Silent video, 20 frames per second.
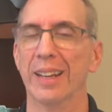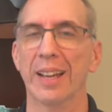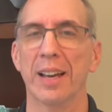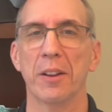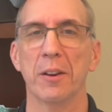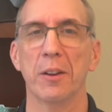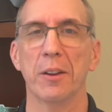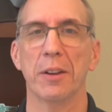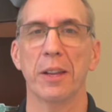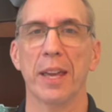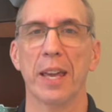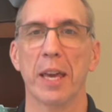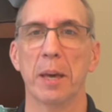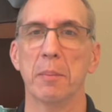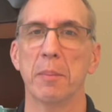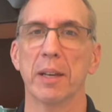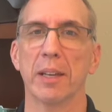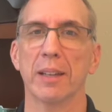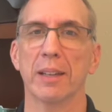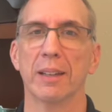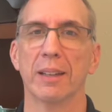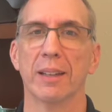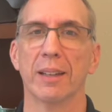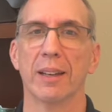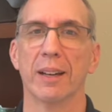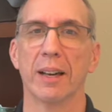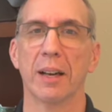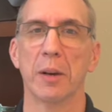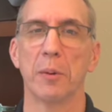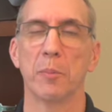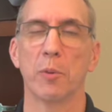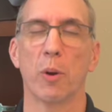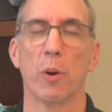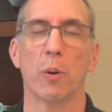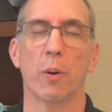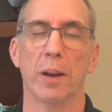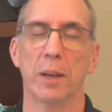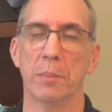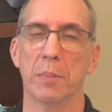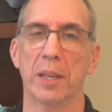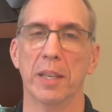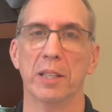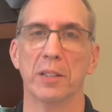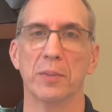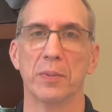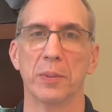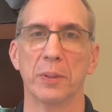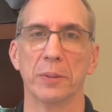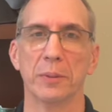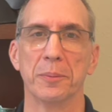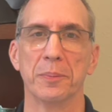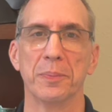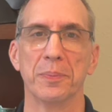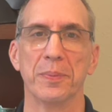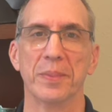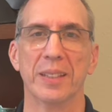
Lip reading: out on a hammock, quite peaceful.